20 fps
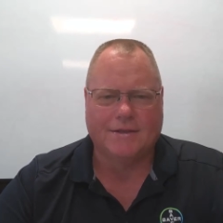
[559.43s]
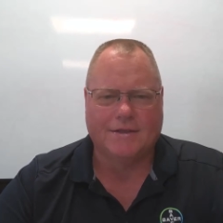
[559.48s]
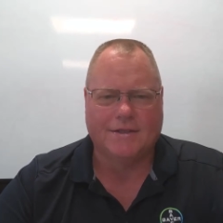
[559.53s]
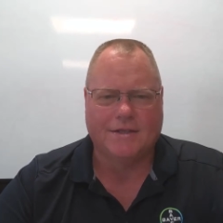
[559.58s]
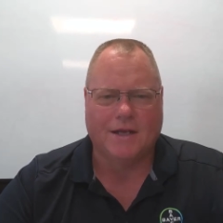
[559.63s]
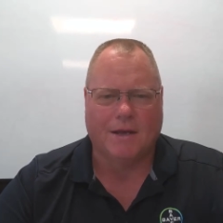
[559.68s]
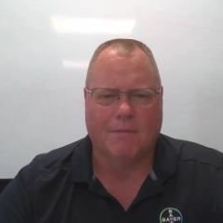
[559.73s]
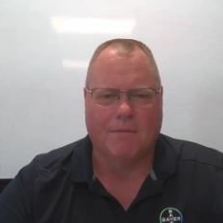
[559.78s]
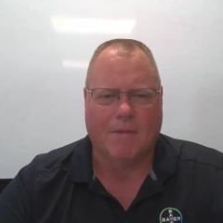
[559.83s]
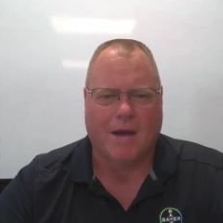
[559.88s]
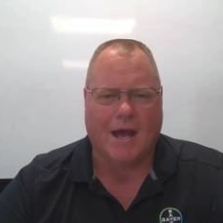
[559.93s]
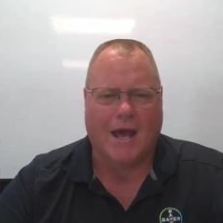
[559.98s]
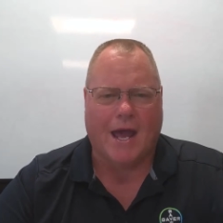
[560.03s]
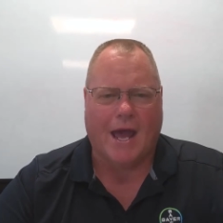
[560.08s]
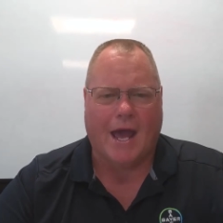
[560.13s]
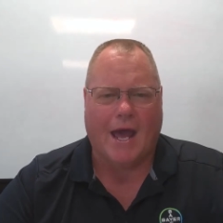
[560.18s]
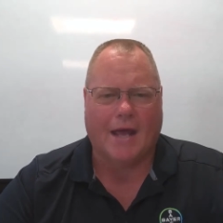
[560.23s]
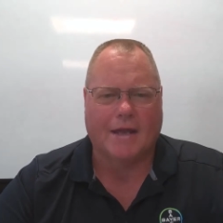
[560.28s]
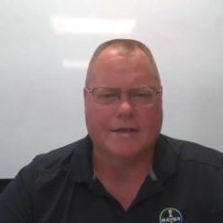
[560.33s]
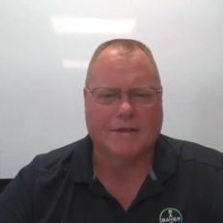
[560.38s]
tip my
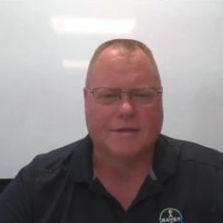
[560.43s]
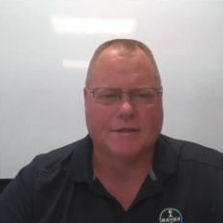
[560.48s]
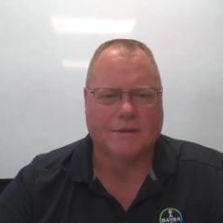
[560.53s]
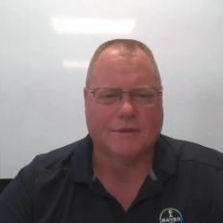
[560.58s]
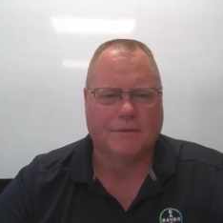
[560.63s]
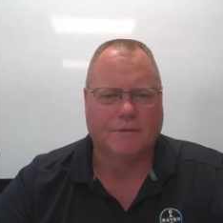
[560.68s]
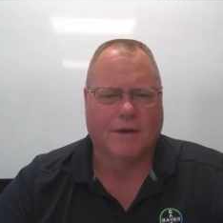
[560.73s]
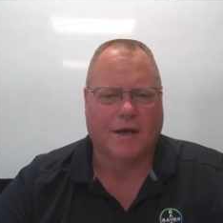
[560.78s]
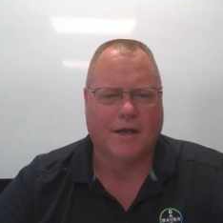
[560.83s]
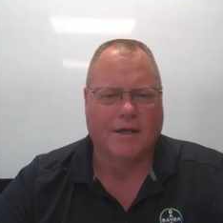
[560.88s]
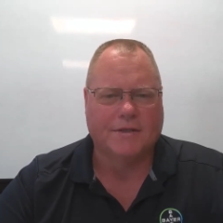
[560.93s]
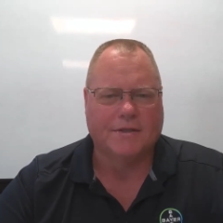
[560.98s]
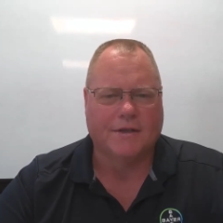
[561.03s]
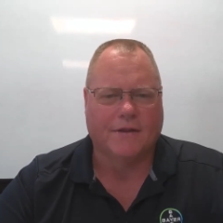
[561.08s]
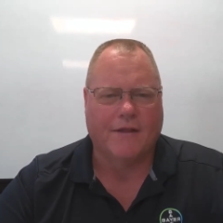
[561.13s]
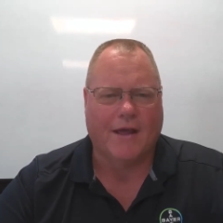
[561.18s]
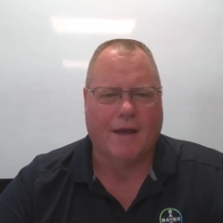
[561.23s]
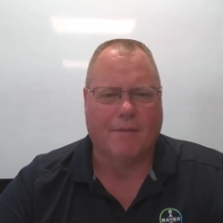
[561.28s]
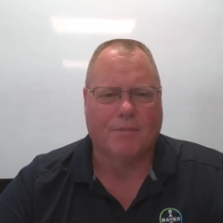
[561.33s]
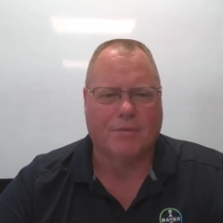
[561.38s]
hat to
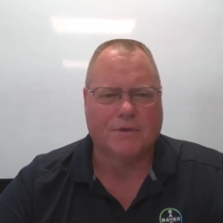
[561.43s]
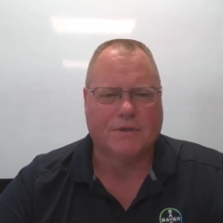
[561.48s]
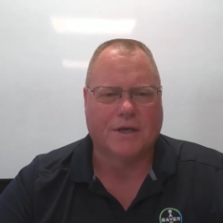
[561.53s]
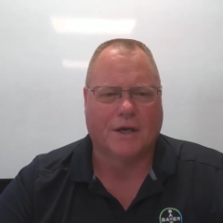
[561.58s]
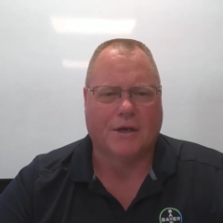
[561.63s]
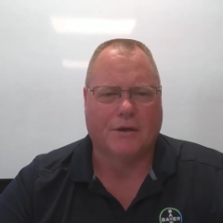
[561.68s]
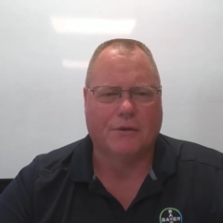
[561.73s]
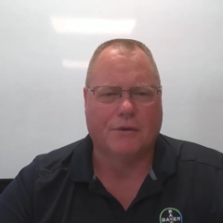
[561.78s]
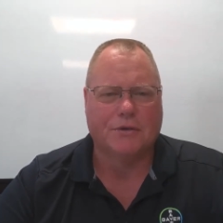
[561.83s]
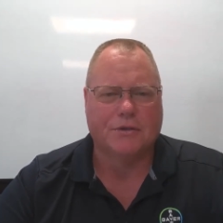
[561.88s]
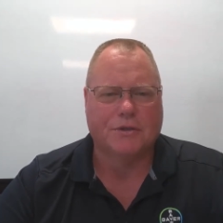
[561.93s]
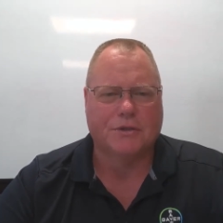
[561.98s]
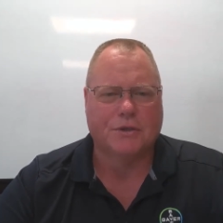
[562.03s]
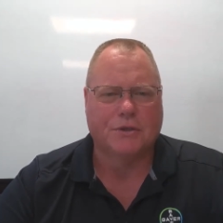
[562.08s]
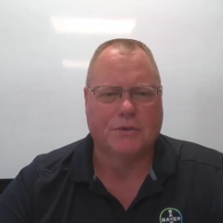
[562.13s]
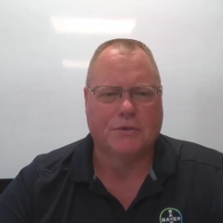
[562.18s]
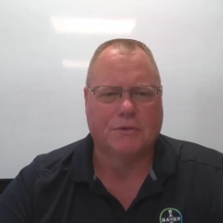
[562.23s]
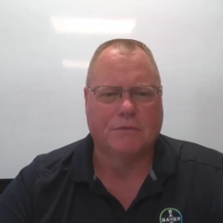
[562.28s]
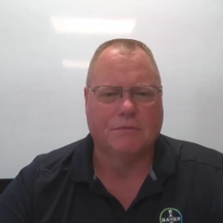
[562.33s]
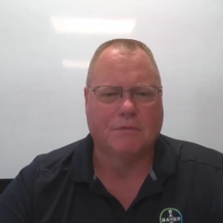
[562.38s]
that particular
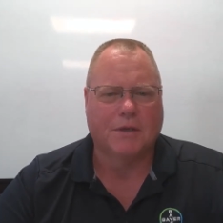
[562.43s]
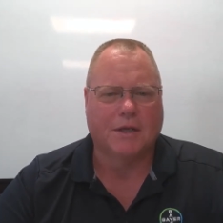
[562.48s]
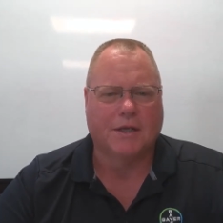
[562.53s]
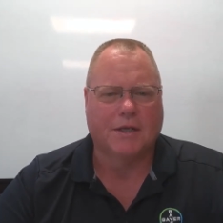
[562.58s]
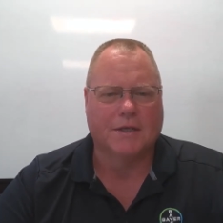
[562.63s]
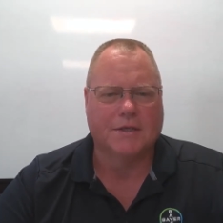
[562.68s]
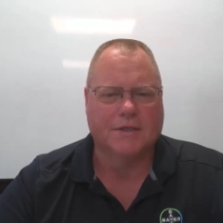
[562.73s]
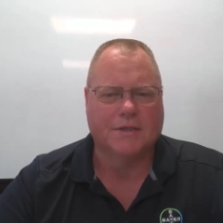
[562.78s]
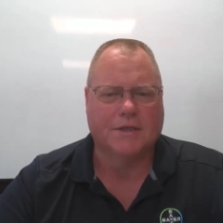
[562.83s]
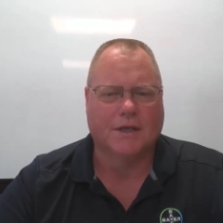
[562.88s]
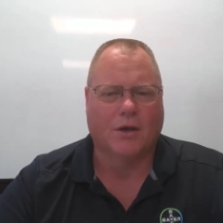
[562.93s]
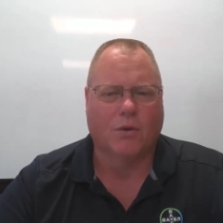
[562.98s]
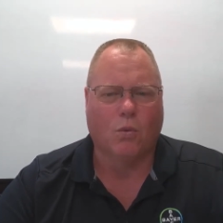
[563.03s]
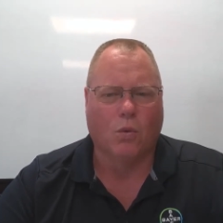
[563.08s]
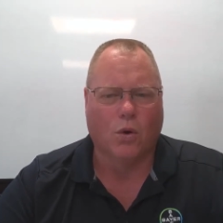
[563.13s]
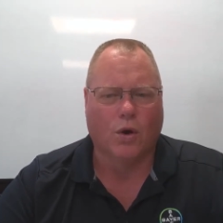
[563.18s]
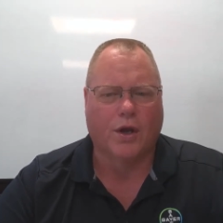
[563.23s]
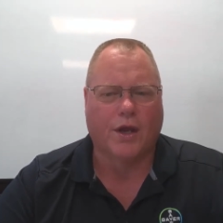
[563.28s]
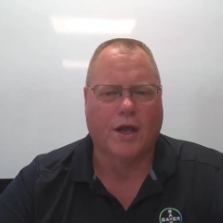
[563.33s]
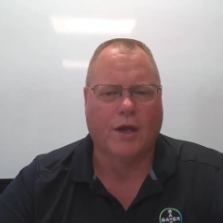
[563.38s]
student, because
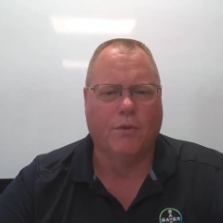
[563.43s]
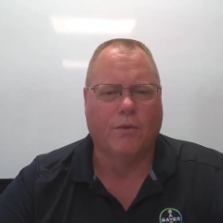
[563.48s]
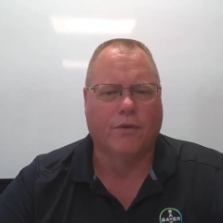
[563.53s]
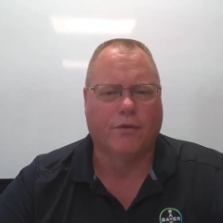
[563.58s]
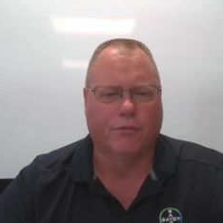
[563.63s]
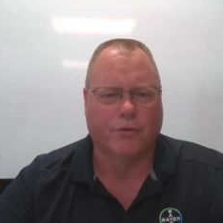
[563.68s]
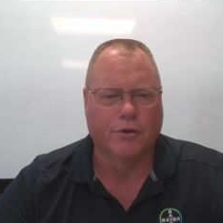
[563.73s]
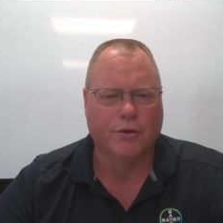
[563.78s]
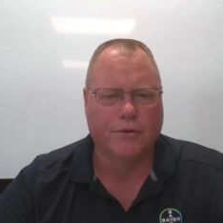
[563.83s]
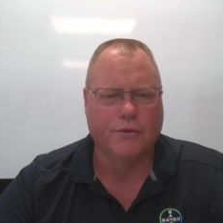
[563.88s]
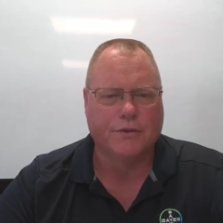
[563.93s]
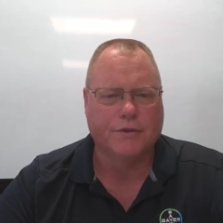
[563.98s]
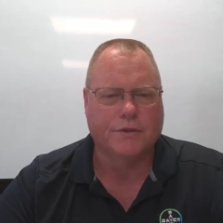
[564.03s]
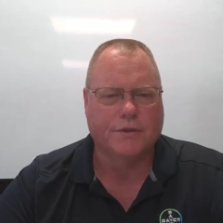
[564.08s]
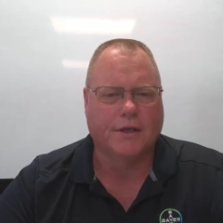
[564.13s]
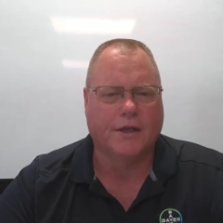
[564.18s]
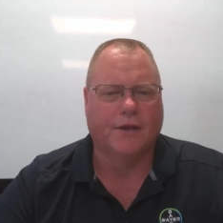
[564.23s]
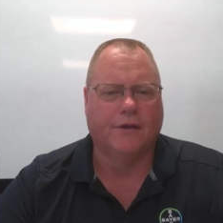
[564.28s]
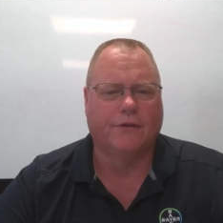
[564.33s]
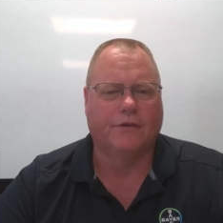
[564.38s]
working with
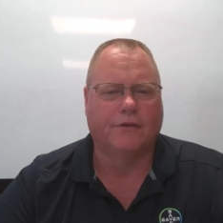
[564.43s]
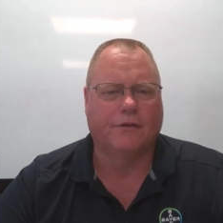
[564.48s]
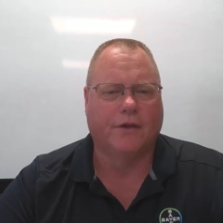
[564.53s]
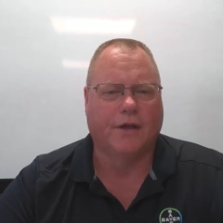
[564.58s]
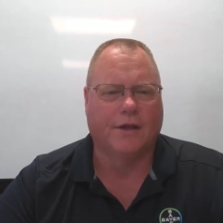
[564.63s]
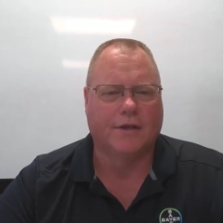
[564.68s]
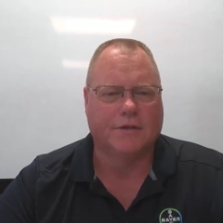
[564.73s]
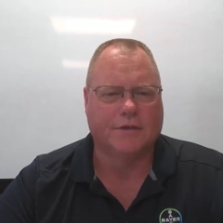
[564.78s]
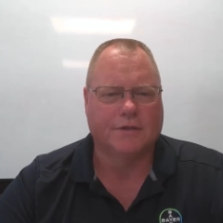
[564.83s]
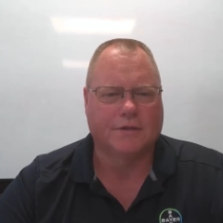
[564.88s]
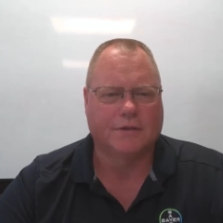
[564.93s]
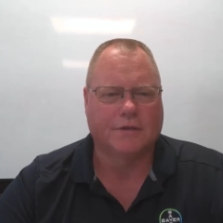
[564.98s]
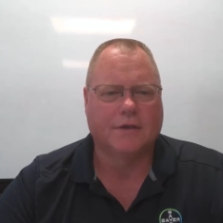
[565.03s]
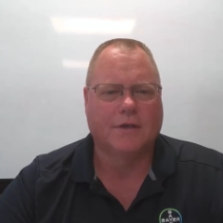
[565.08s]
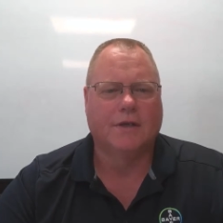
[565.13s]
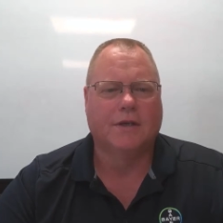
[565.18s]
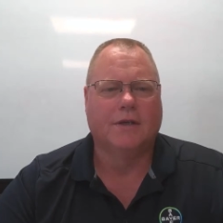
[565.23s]
roots is